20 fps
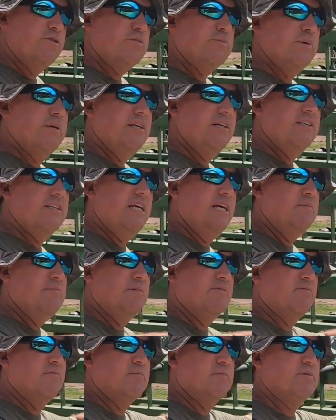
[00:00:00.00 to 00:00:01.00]
spears keep
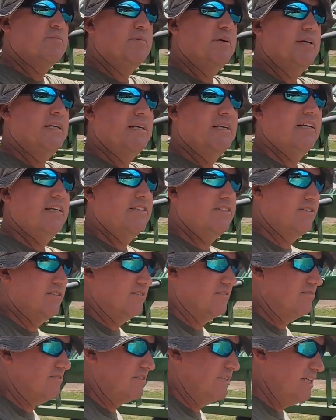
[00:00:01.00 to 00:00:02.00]
it from spinning as
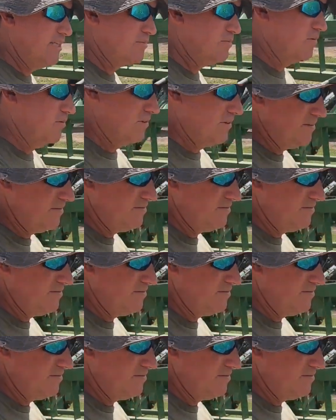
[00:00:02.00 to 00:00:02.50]
you're transporting